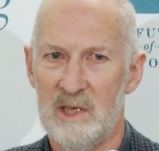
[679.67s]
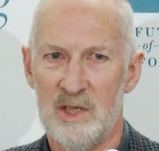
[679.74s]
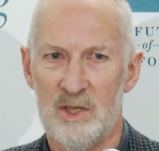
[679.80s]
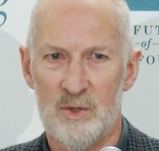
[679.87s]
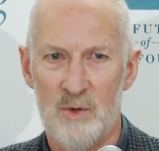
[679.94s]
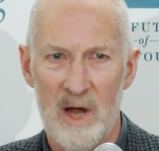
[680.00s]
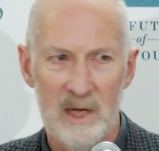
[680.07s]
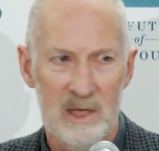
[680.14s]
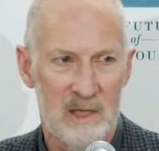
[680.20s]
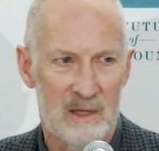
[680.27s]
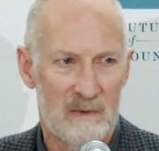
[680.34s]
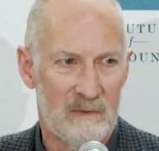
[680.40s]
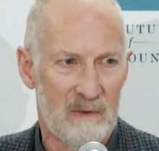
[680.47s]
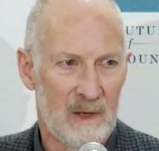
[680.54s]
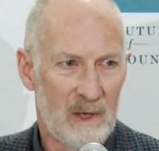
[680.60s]

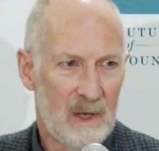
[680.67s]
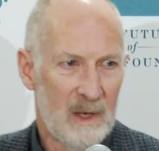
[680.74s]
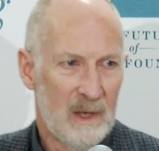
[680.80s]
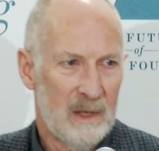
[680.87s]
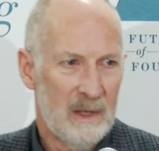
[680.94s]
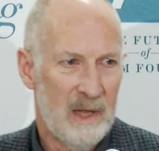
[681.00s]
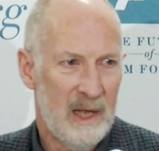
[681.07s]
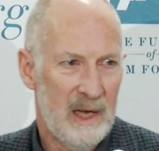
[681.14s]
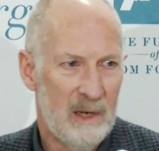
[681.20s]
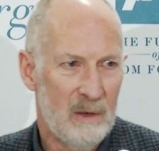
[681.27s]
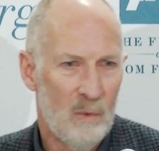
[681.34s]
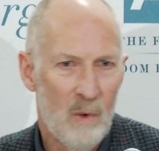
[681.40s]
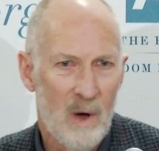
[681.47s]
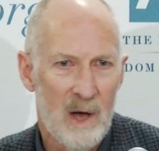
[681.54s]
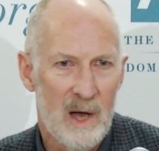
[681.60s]
destructive than it
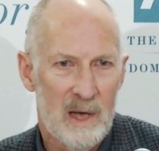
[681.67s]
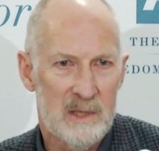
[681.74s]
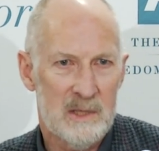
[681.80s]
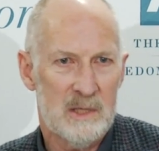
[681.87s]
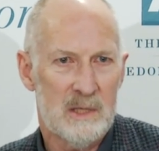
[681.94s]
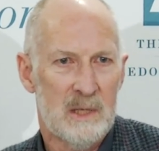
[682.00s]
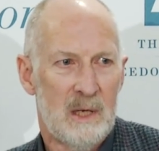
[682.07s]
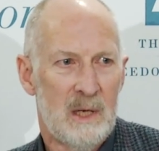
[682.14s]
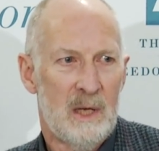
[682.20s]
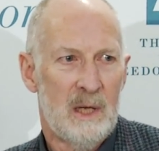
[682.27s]
was.